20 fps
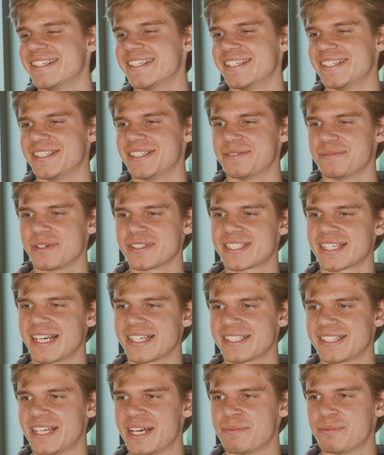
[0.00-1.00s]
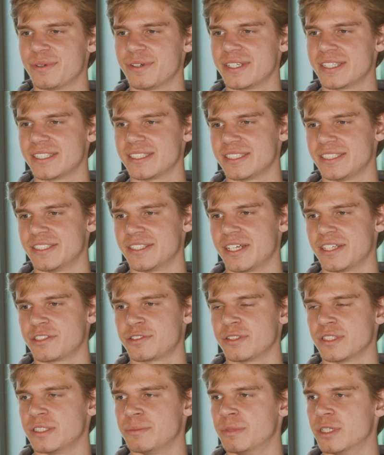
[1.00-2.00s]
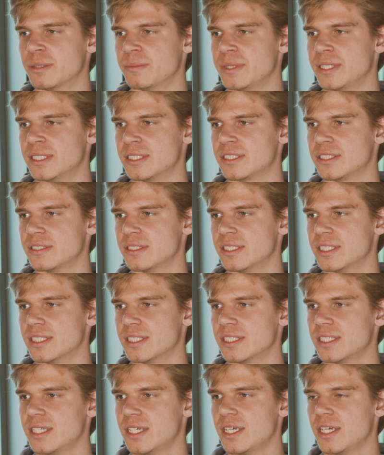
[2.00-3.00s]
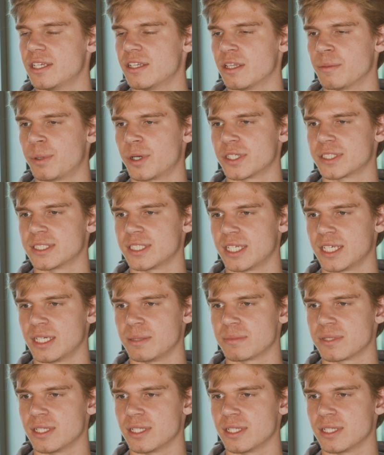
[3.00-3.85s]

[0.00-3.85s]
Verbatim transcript: um, once I got to that point, you know, it just really built me into the, you know, the person that I am